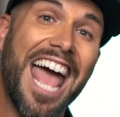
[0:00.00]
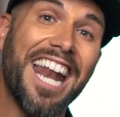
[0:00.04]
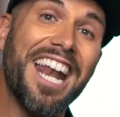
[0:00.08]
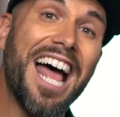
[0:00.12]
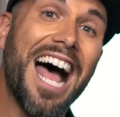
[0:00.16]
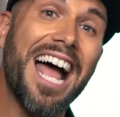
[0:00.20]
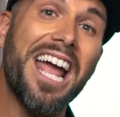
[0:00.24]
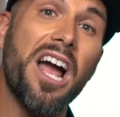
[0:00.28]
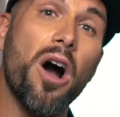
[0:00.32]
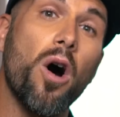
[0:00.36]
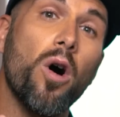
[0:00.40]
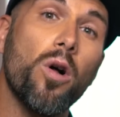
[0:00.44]
And
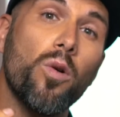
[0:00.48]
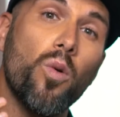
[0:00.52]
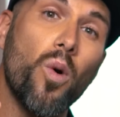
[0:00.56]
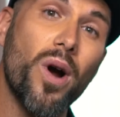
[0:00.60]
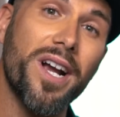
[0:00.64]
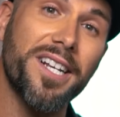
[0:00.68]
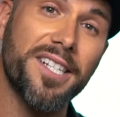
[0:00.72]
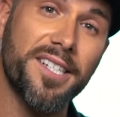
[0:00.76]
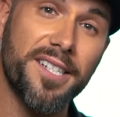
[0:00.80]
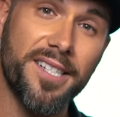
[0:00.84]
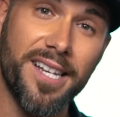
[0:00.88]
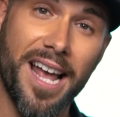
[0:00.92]
I
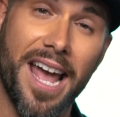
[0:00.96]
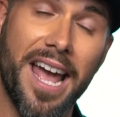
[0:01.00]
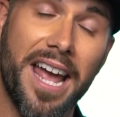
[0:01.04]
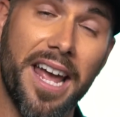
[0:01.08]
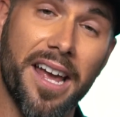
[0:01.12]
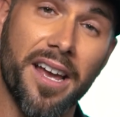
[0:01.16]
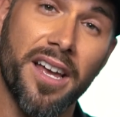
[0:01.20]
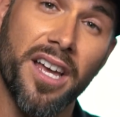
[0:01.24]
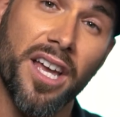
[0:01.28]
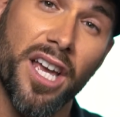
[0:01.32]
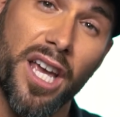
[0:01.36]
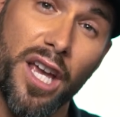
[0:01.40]
always
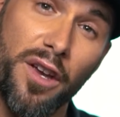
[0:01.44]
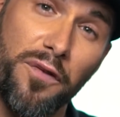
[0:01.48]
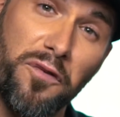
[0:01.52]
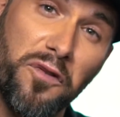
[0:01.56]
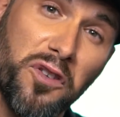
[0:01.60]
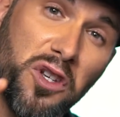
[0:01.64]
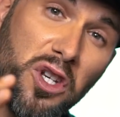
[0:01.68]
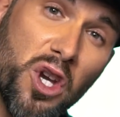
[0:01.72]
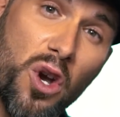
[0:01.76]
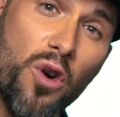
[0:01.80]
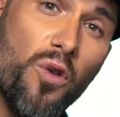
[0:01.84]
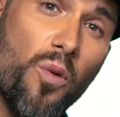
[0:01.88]
say,
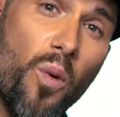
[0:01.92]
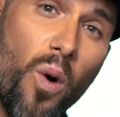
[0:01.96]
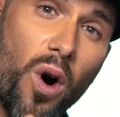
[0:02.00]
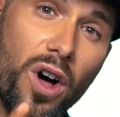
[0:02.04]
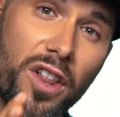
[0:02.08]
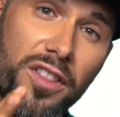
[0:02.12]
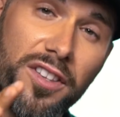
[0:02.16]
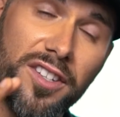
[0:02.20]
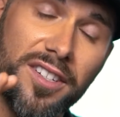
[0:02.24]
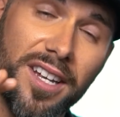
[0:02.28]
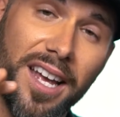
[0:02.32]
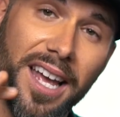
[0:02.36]
if you
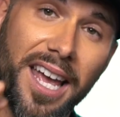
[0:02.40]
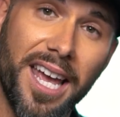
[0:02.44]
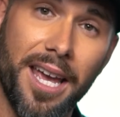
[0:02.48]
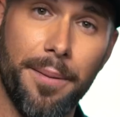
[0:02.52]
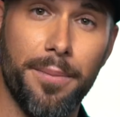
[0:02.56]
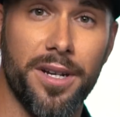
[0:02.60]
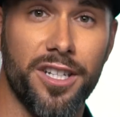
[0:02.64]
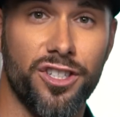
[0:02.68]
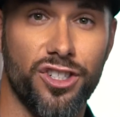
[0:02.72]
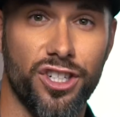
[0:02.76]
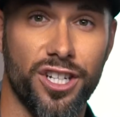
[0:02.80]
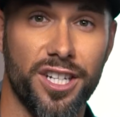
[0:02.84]
want
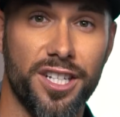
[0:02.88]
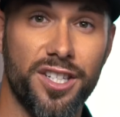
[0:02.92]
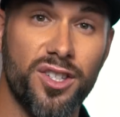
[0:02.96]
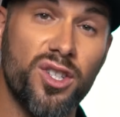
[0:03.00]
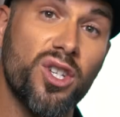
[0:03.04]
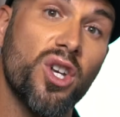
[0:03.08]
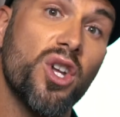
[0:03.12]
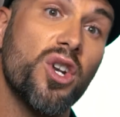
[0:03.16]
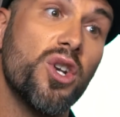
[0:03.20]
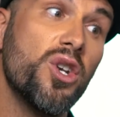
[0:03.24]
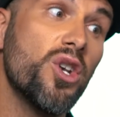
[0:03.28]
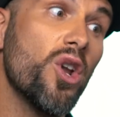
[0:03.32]

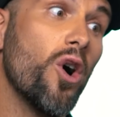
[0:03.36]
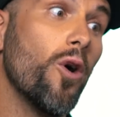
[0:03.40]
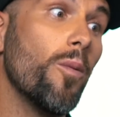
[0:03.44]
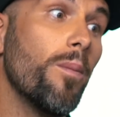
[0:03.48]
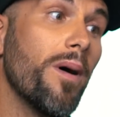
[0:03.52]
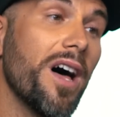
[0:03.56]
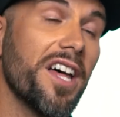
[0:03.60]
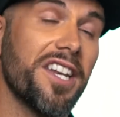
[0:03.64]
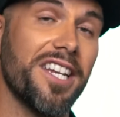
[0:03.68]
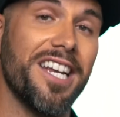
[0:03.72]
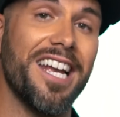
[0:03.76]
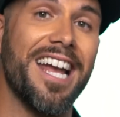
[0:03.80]
images
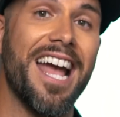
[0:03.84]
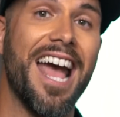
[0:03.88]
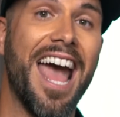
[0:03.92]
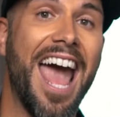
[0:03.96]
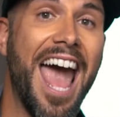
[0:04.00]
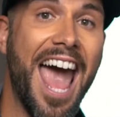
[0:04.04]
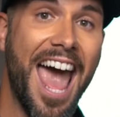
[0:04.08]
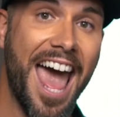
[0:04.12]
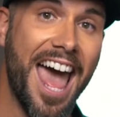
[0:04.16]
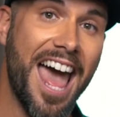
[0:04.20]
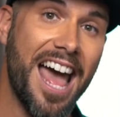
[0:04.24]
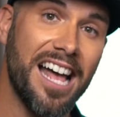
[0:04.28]
nobody
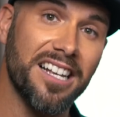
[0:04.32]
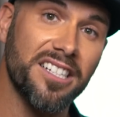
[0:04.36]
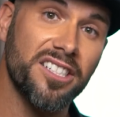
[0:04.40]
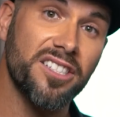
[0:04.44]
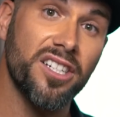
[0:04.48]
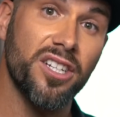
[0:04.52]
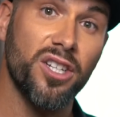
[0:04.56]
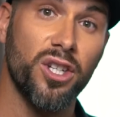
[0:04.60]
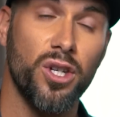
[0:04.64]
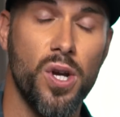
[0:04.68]
has,